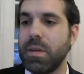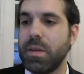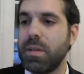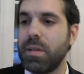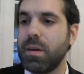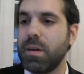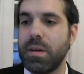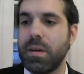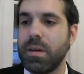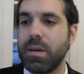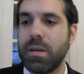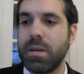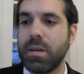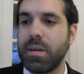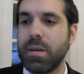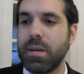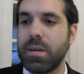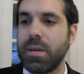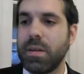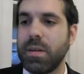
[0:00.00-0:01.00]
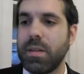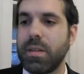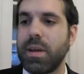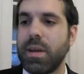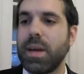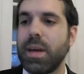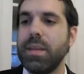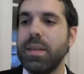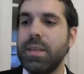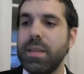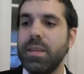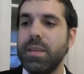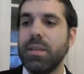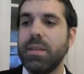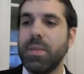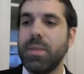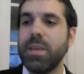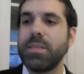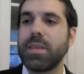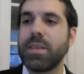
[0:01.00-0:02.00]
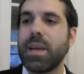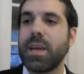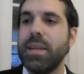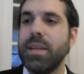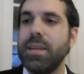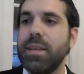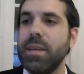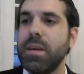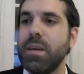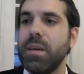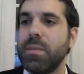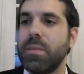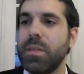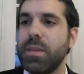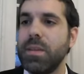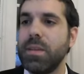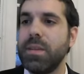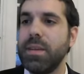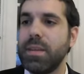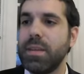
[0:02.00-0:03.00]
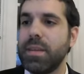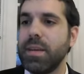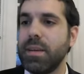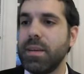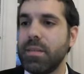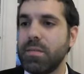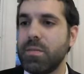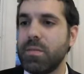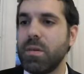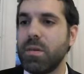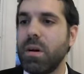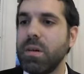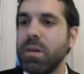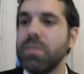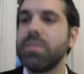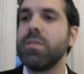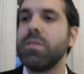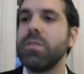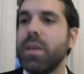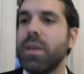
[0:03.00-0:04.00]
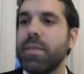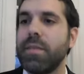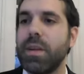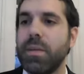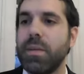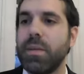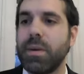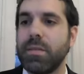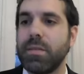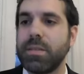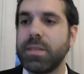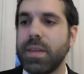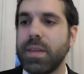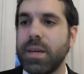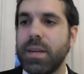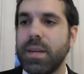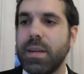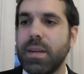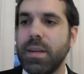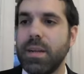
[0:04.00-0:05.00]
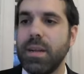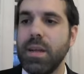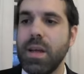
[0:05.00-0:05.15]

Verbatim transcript: the the idea, the basic idea, but the details were also given at Mount Sinai.